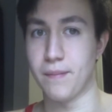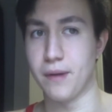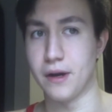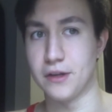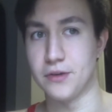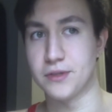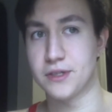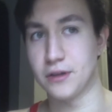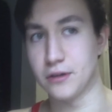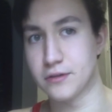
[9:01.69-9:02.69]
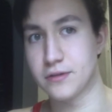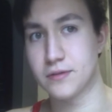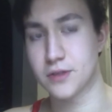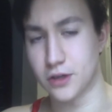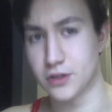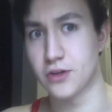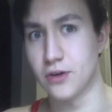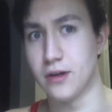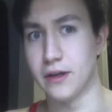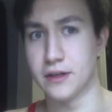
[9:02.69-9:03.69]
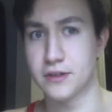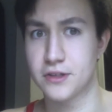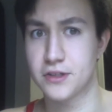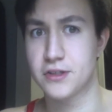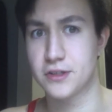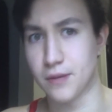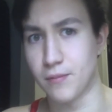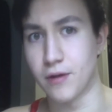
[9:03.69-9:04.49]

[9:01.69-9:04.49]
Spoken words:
but you still start stalling somewhat